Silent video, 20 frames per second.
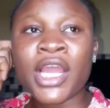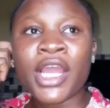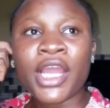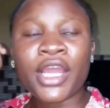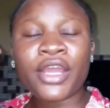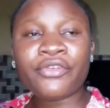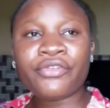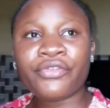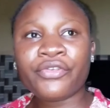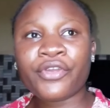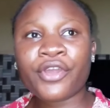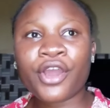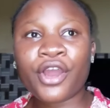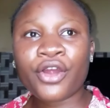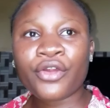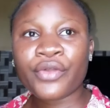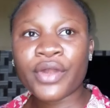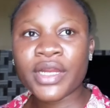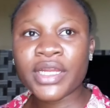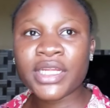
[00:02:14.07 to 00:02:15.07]
If you're
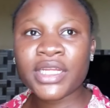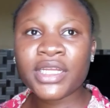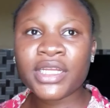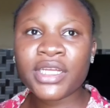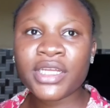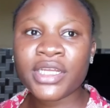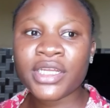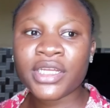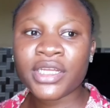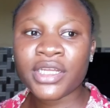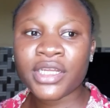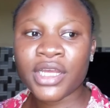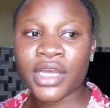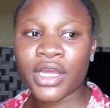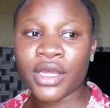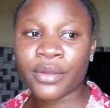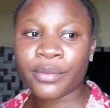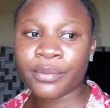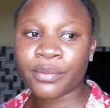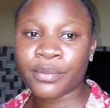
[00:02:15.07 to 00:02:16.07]
already
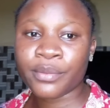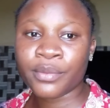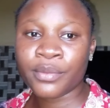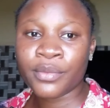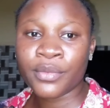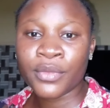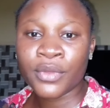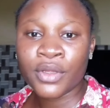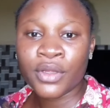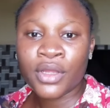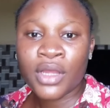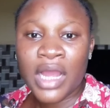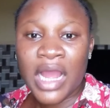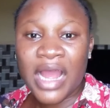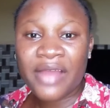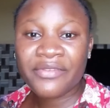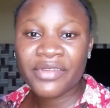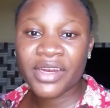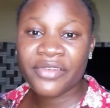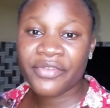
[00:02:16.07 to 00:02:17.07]

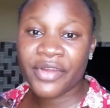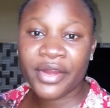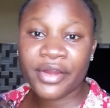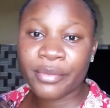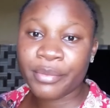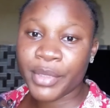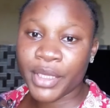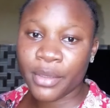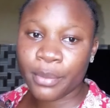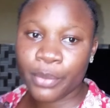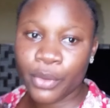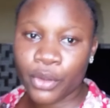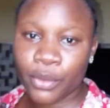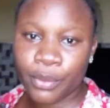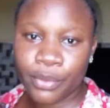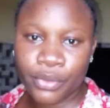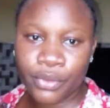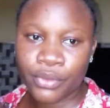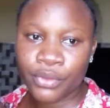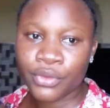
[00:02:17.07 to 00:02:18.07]
having a very big bump,
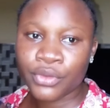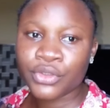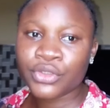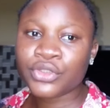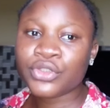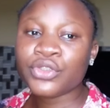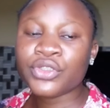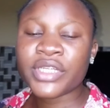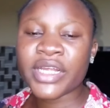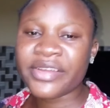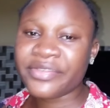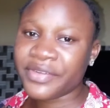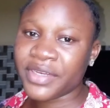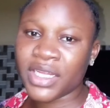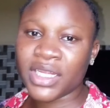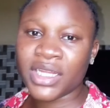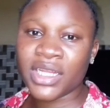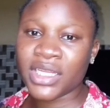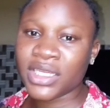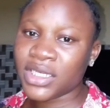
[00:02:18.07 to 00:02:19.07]
you
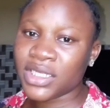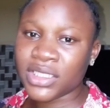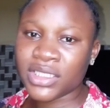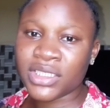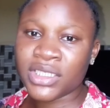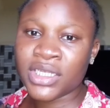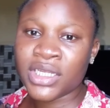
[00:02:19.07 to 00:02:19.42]
definitely need